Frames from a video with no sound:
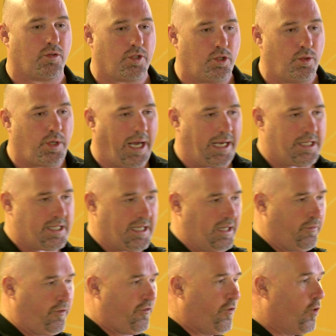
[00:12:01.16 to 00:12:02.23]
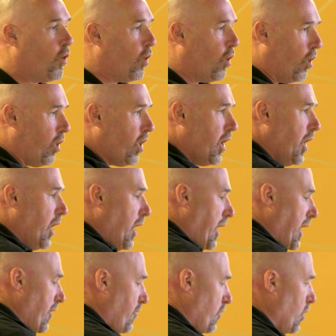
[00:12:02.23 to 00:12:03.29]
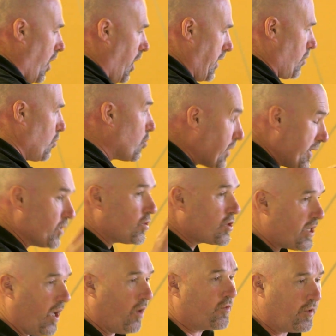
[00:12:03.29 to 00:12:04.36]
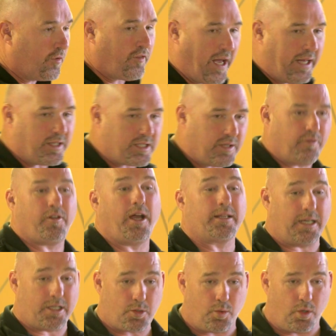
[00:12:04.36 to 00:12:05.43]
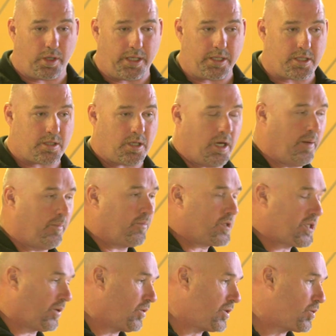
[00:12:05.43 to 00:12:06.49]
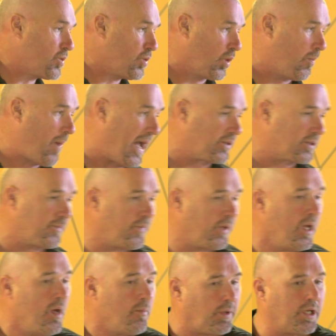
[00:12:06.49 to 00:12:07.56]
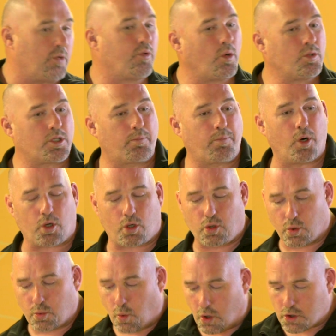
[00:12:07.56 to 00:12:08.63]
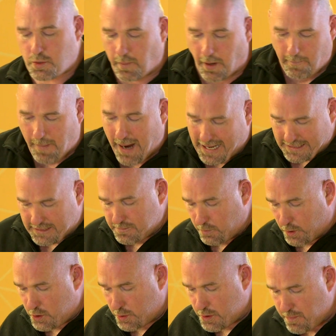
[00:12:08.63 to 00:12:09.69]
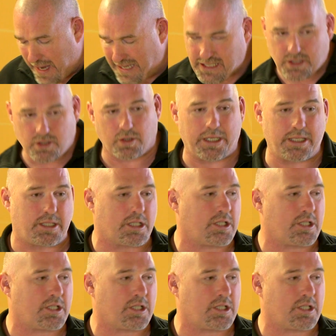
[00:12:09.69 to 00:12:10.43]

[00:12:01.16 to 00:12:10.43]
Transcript: on the UK scene for, if you like, real self-defense. In fact, that's what his series was all about. But he wrote a book called Watch My Back, which was based on his